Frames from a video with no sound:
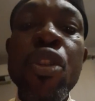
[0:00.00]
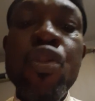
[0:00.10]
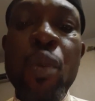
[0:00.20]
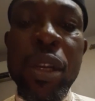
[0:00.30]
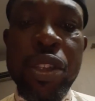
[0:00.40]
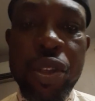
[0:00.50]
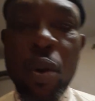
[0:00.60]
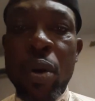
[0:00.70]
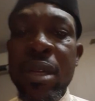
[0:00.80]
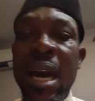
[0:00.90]
to
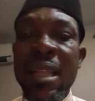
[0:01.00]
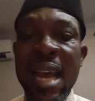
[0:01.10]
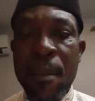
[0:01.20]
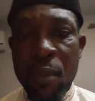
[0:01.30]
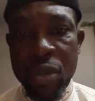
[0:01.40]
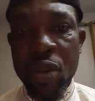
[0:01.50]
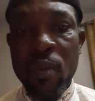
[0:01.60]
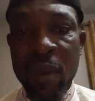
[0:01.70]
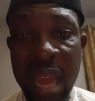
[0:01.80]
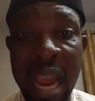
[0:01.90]
ensure that our
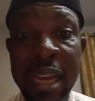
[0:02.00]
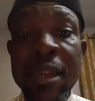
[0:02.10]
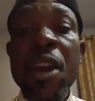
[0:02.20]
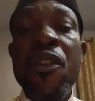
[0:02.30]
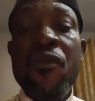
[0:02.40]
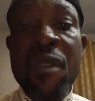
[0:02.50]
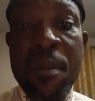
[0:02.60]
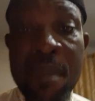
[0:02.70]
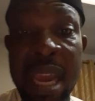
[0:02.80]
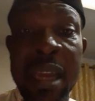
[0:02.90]
bottom line
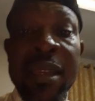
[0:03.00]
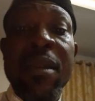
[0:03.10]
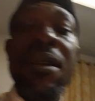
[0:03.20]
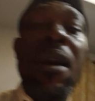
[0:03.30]
remain